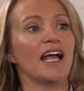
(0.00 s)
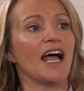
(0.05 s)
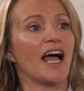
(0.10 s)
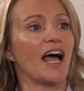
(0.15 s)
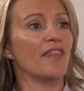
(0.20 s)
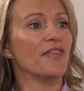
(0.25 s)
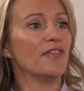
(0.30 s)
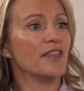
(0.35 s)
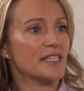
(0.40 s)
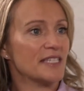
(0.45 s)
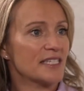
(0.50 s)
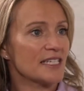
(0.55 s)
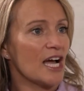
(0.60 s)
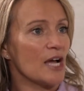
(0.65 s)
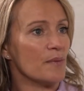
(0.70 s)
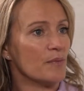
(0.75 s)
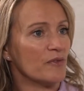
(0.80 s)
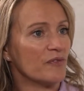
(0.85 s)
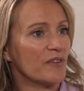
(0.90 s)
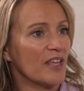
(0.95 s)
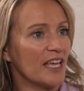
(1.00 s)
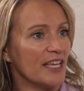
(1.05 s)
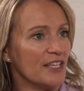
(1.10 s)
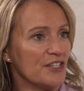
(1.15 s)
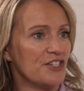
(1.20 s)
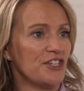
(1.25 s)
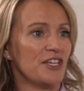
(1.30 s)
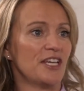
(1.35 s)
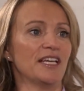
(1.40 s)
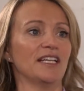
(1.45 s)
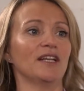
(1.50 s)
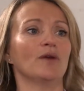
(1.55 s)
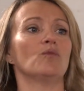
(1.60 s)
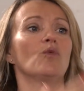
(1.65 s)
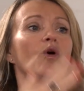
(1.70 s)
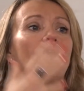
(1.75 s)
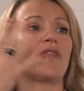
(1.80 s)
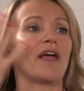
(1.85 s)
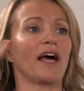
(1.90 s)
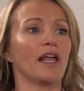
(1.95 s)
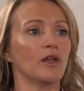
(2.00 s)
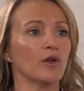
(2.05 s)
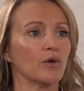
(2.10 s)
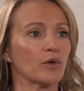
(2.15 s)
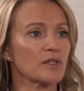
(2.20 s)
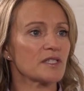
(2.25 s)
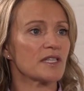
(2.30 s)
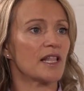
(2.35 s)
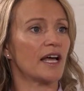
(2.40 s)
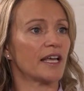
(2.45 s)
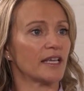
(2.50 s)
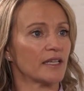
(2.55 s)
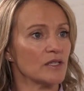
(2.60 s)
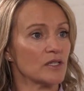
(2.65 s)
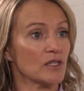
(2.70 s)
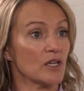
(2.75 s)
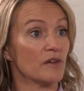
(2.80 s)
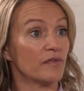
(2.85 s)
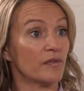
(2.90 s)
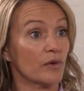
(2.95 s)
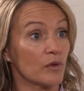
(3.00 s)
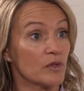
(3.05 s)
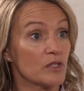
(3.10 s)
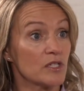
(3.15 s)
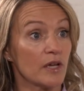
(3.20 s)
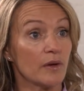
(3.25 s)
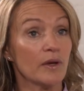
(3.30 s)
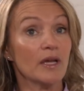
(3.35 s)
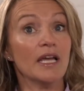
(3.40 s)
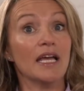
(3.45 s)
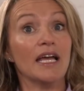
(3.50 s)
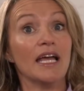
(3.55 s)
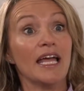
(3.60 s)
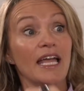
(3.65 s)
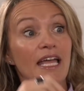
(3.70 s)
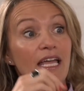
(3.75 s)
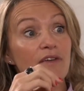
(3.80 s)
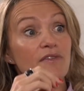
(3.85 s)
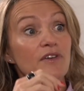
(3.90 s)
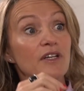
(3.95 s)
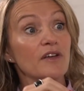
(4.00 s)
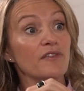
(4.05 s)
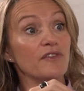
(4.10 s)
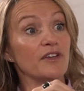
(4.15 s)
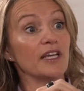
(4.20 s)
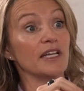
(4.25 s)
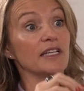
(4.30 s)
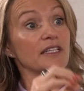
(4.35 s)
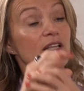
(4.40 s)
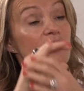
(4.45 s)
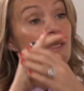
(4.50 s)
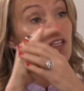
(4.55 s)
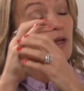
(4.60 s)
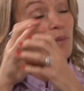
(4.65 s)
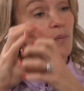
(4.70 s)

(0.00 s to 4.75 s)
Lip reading: and this type of kitchen and what that looks like and so forth. So even if you're